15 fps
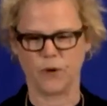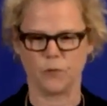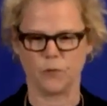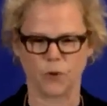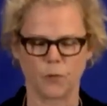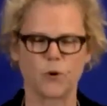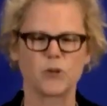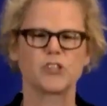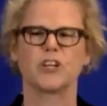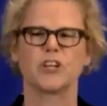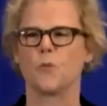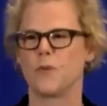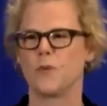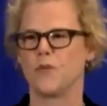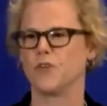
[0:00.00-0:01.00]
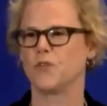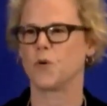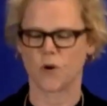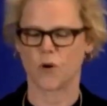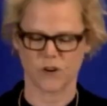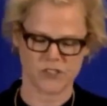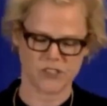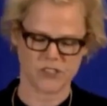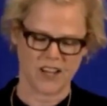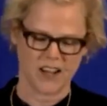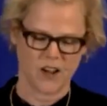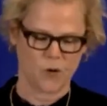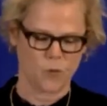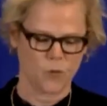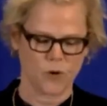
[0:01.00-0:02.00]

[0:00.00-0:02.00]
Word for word: we, we're pushing open the doors.